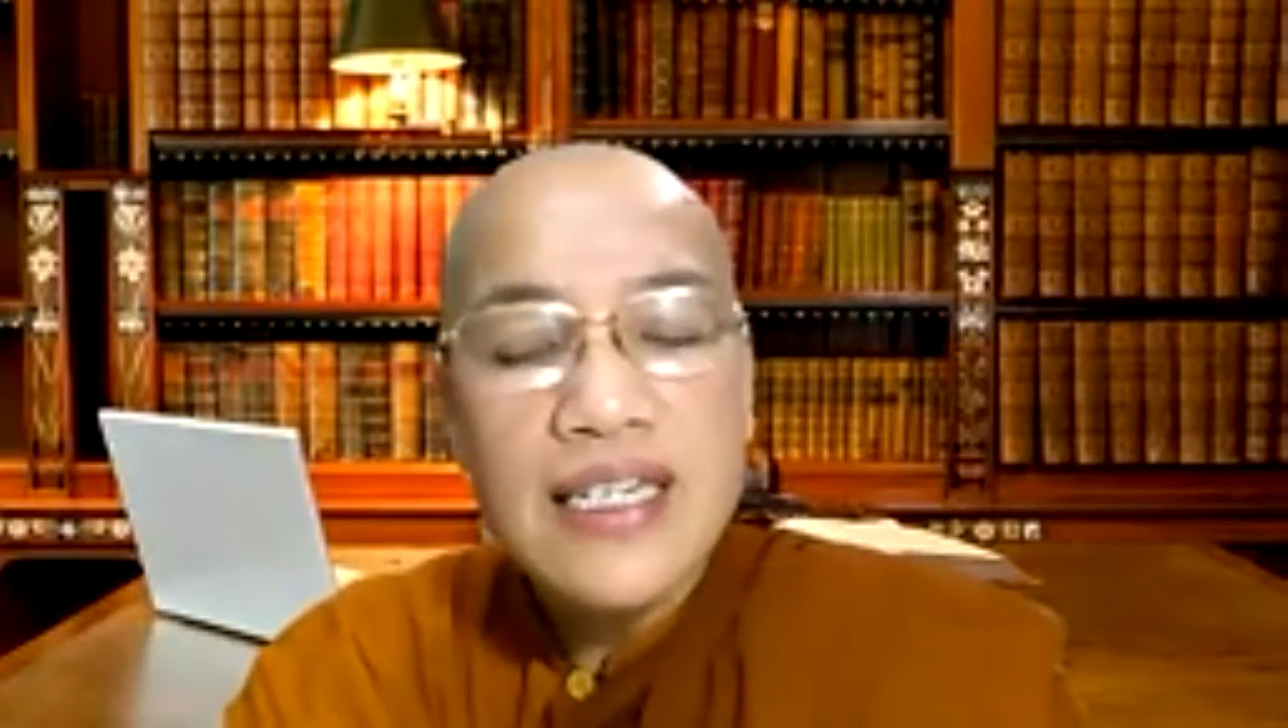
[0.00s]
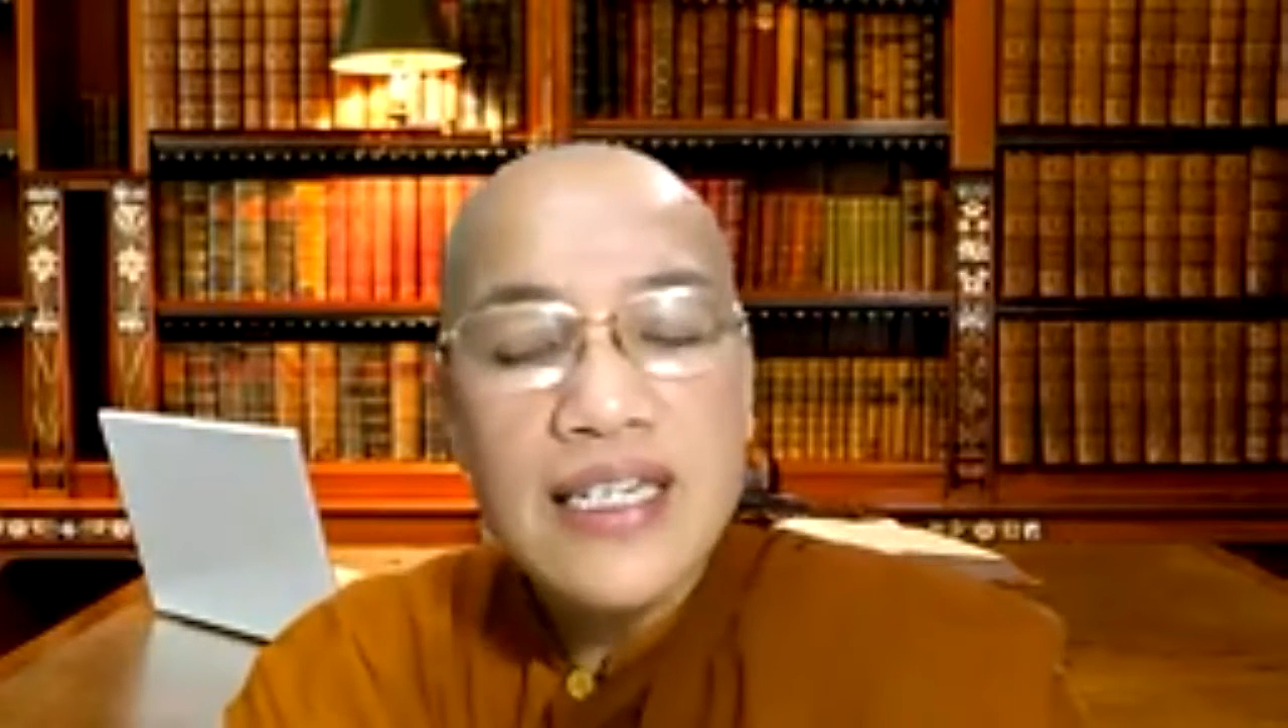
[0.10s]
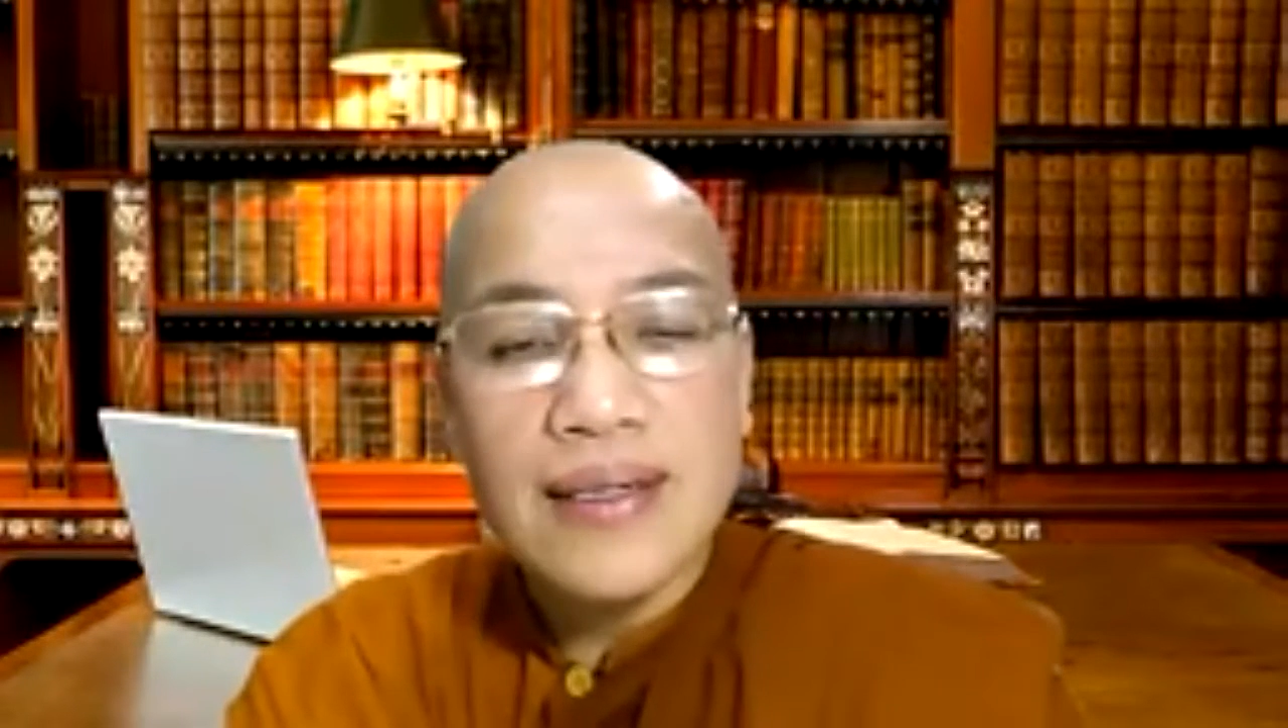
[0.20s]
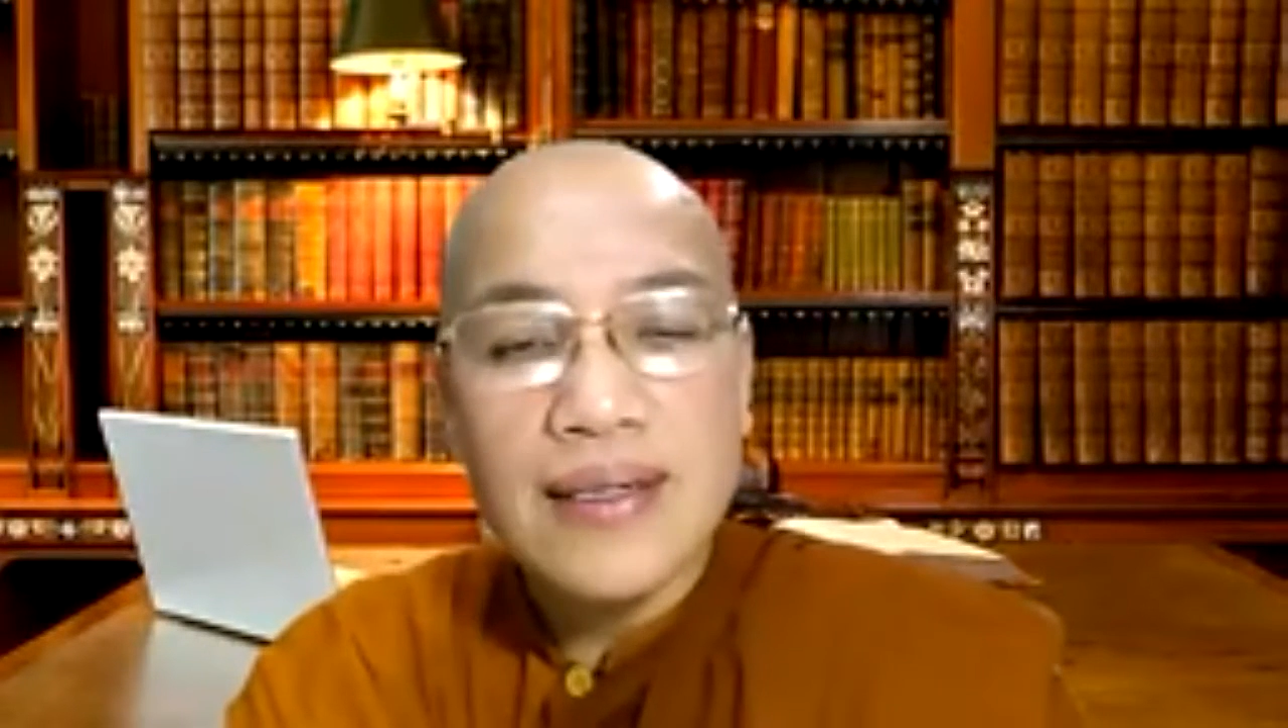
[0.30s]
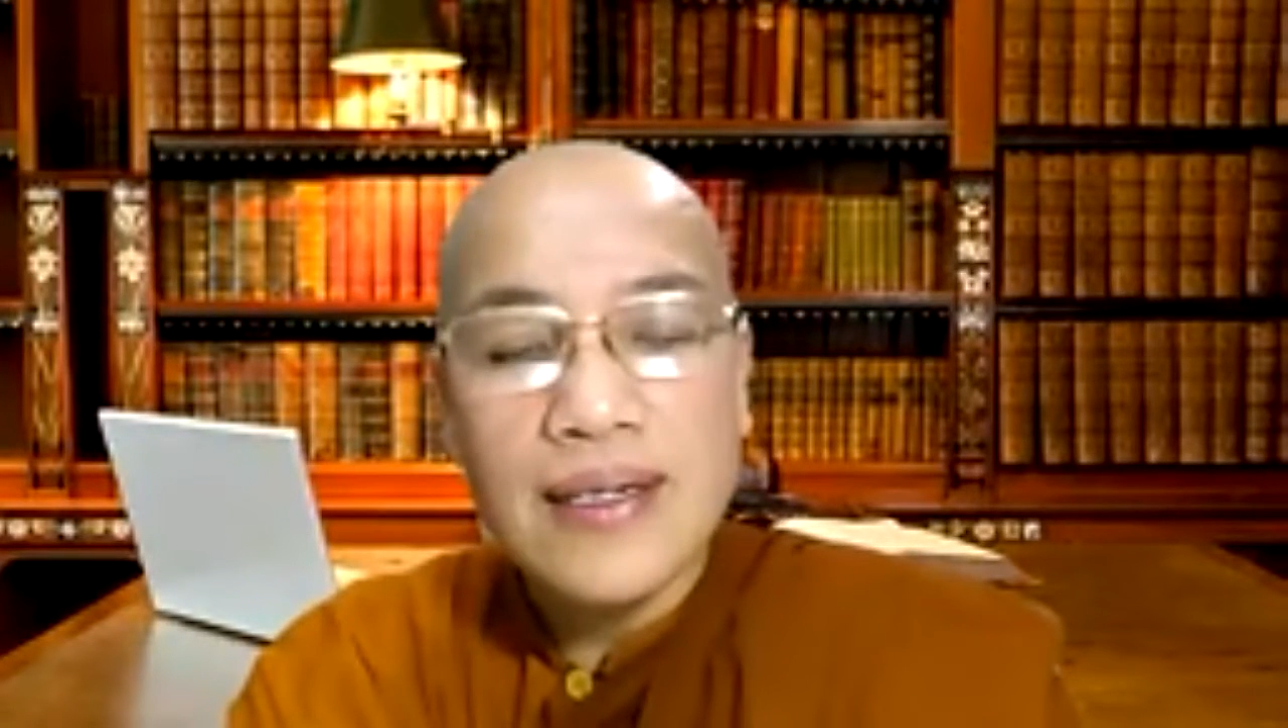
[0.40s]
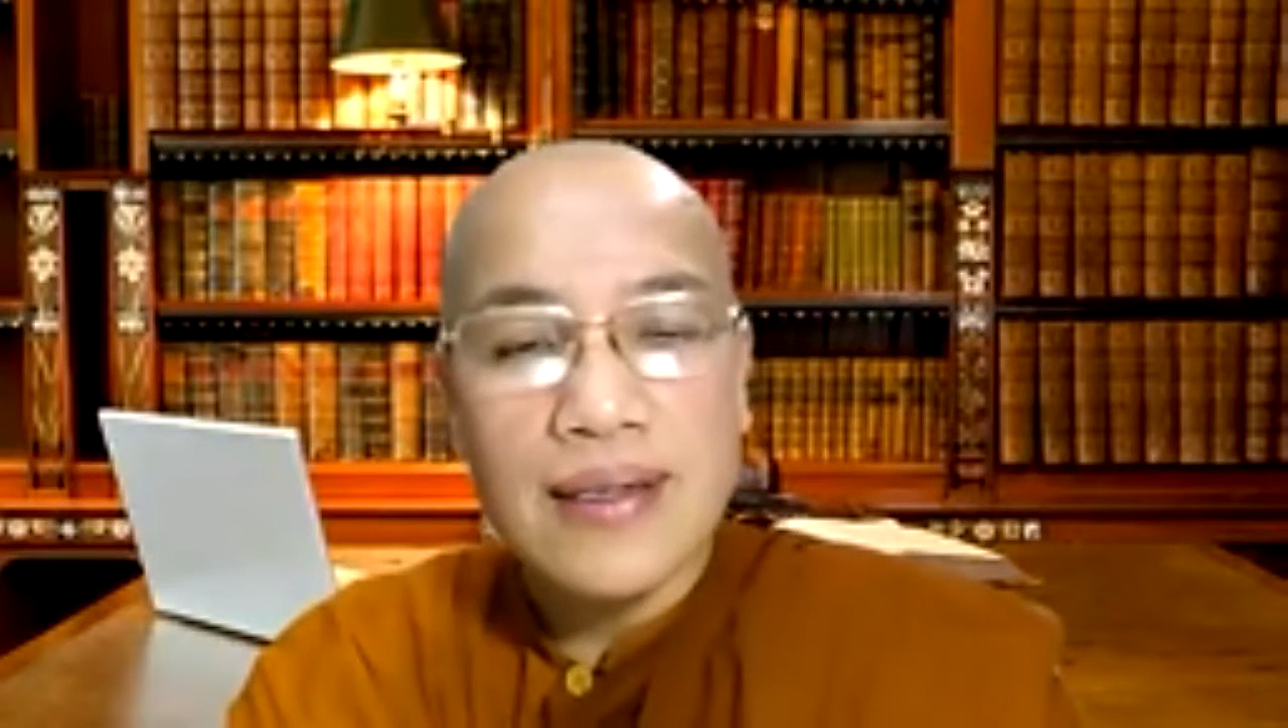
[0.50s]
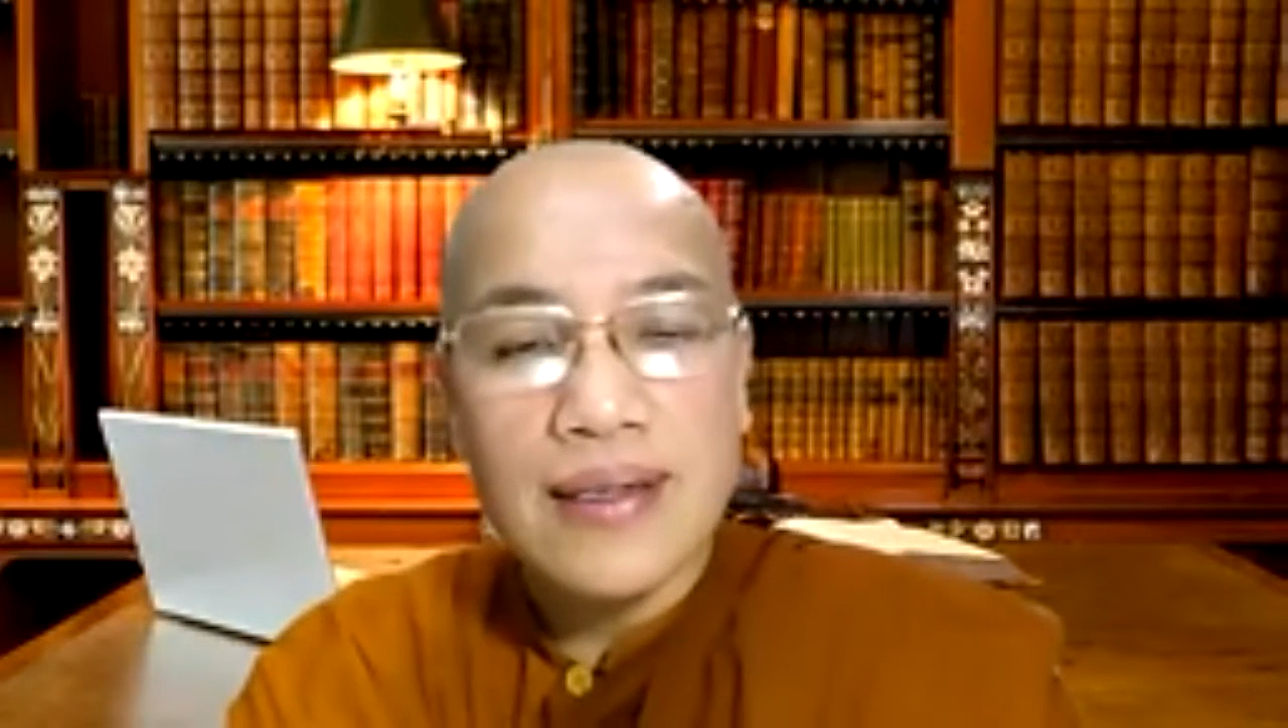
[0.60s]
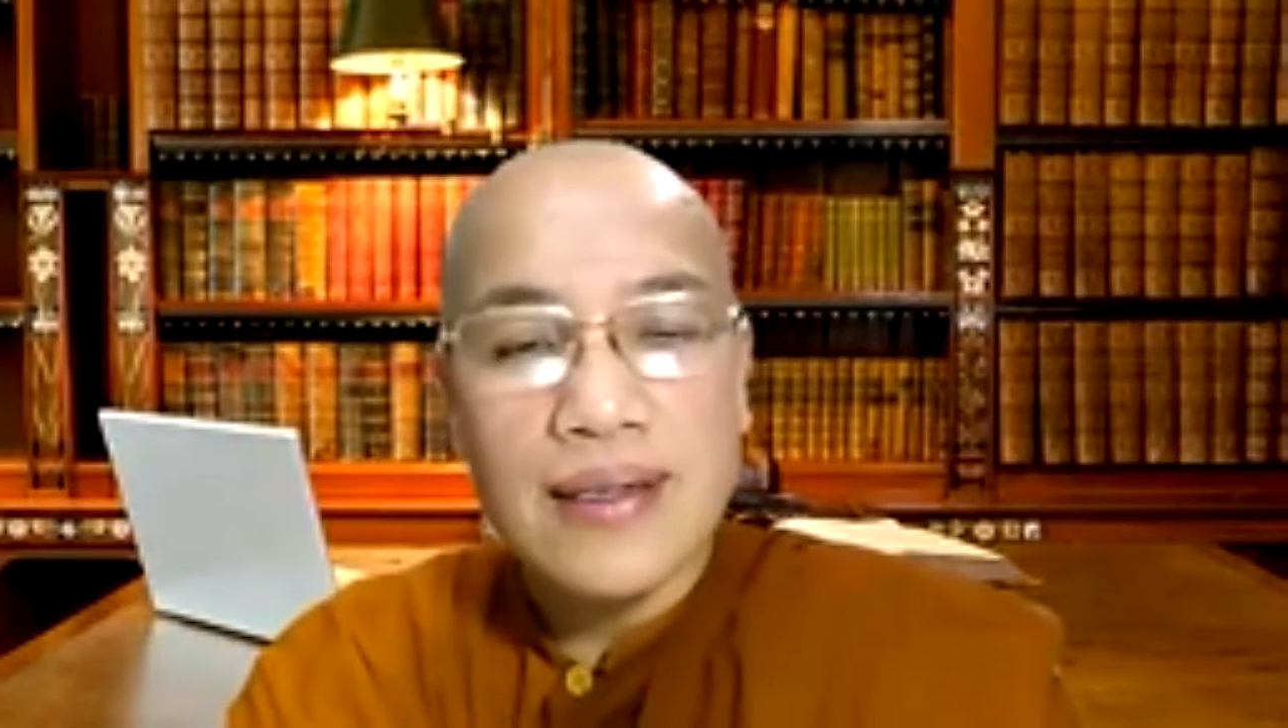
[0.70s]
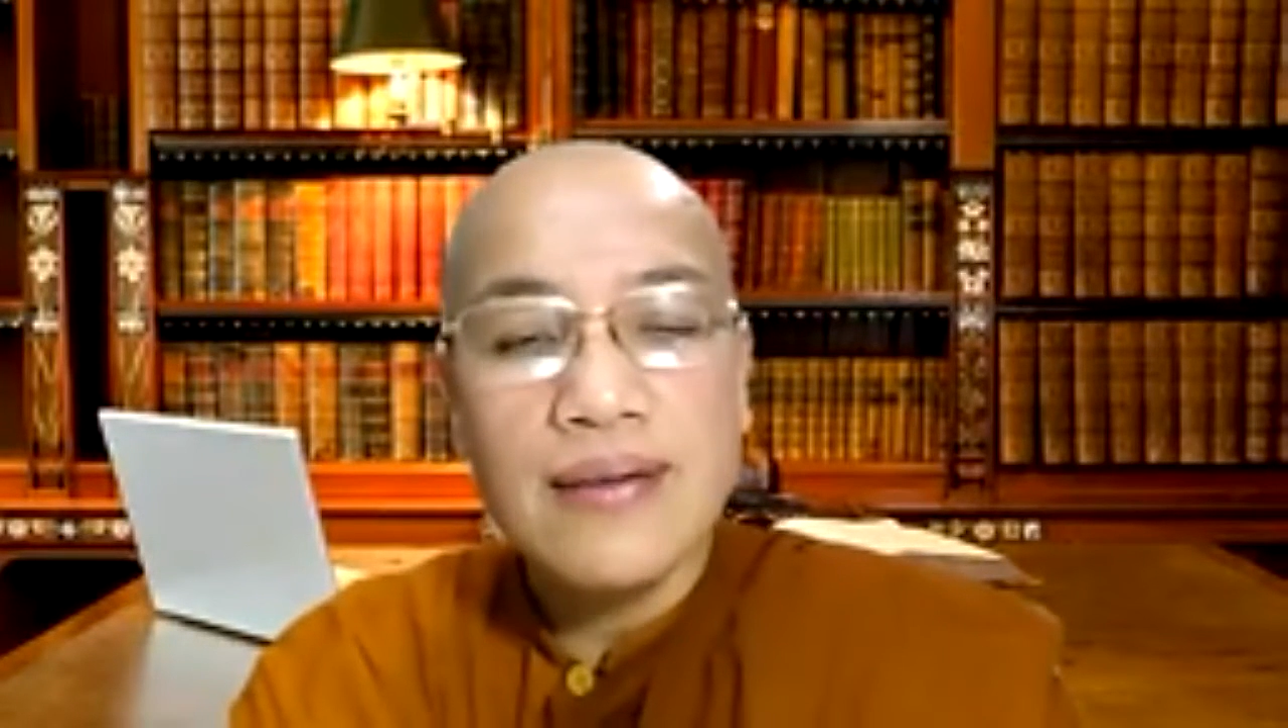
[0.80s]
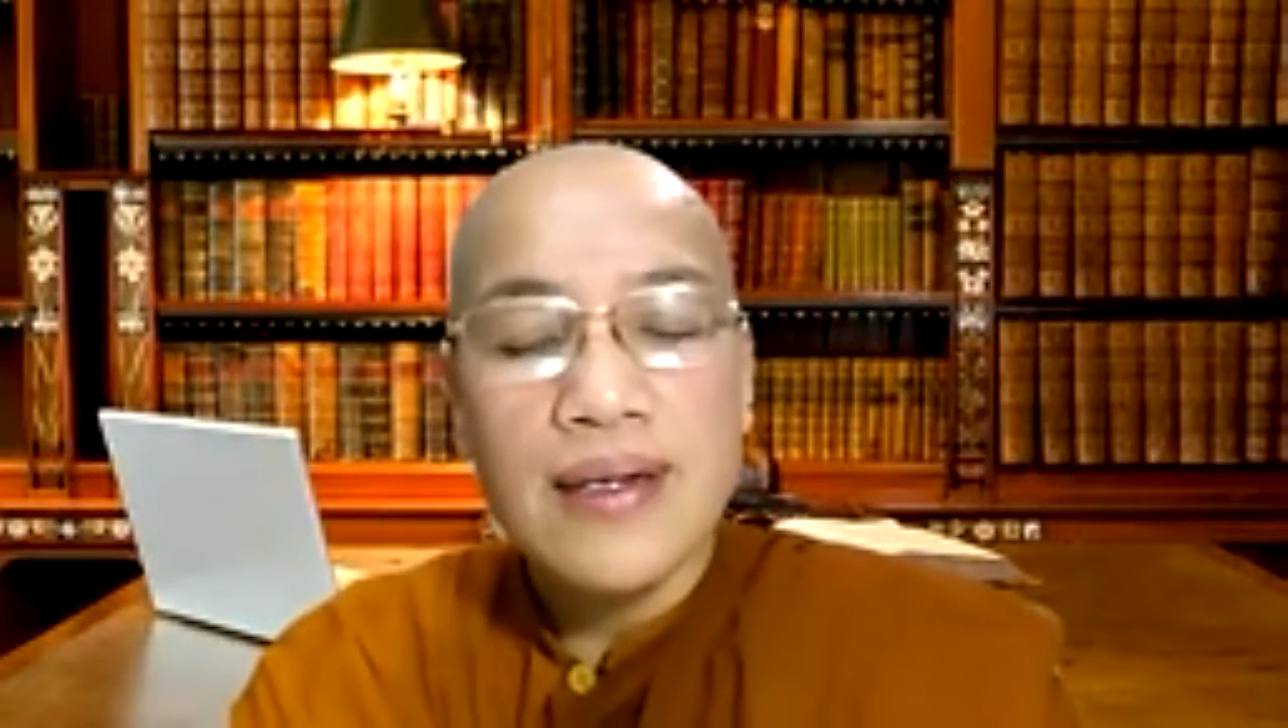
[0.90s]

tradition